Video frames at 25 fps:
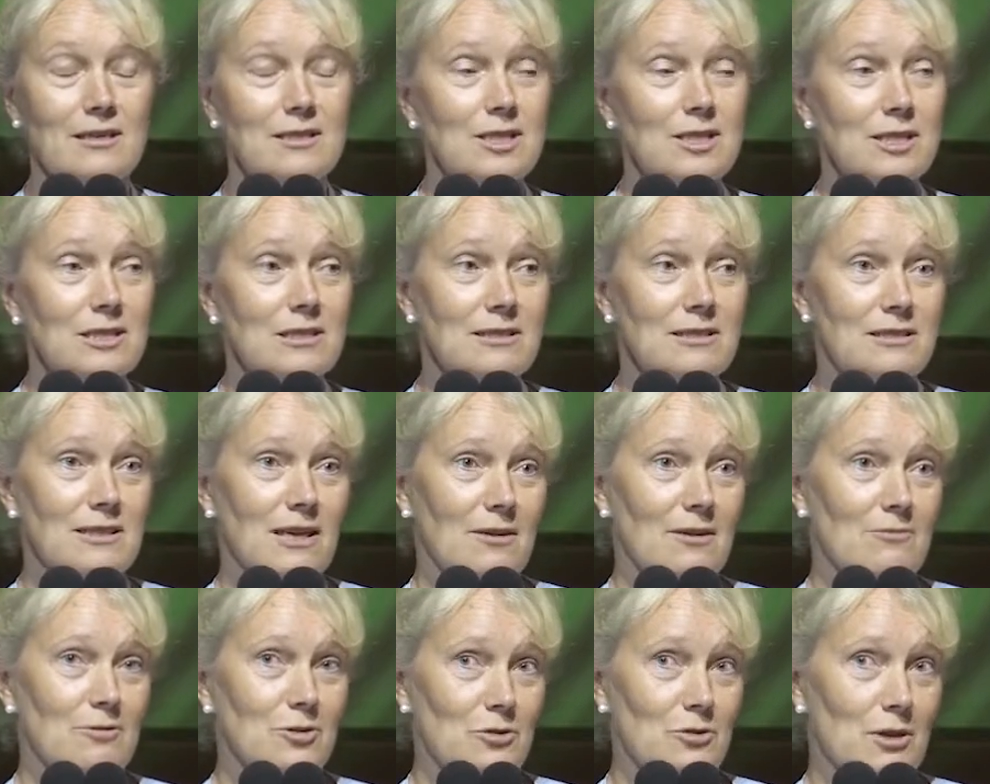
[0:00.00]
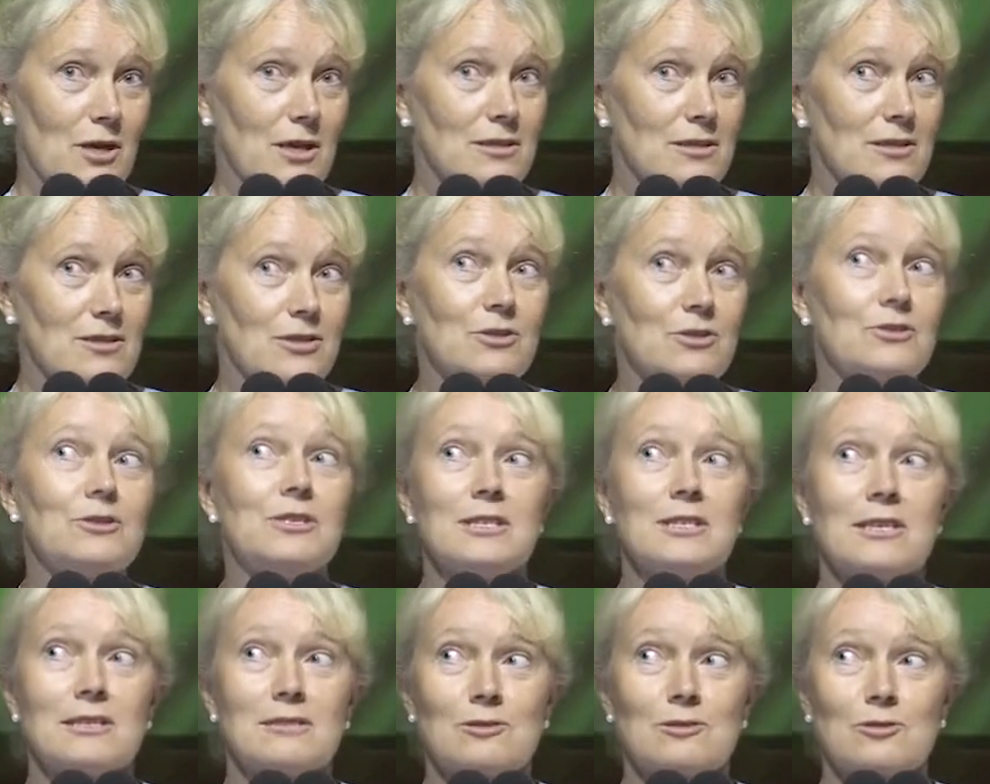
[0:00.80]
just have to answer
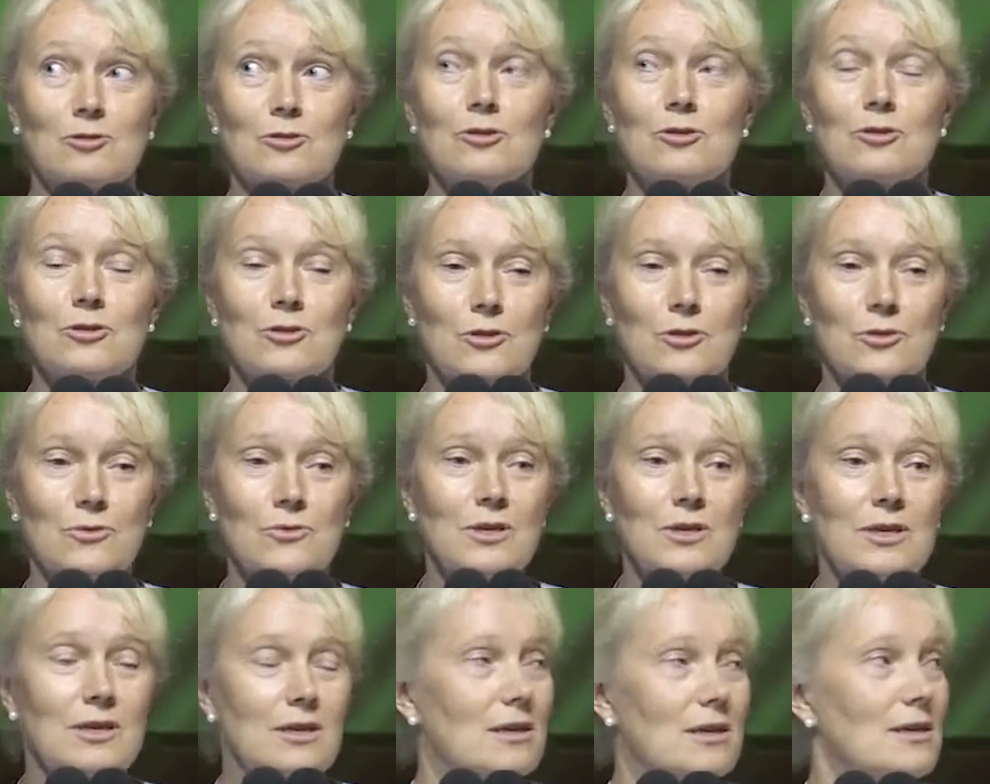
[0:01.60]
yes or no,